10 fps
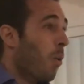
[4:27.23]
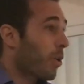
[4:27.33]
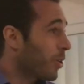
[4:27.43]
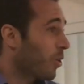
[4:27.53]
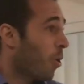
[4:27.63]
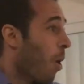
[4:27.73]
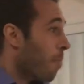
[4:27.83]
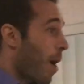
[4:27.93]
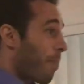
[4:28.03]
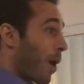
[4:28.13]
Well, you know,
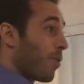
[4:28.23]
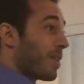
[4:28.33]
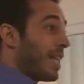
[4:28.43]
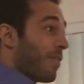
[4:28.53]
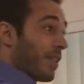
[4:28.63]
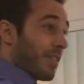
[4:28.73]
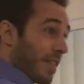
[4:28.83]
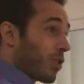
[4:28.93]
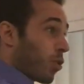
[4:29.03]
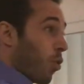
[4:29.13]
my parents live in
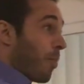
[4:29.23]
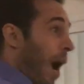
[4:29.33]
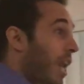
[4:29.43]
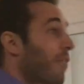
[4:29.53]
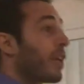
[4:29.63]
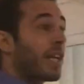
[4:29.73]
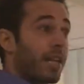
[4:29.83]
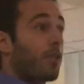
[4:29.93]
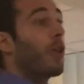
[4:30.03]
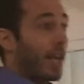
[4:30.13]
this room and we
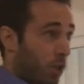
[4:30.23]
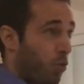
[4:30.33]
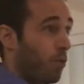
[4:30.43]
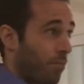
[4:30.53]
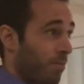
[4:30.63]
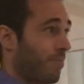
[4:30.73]
in the next room.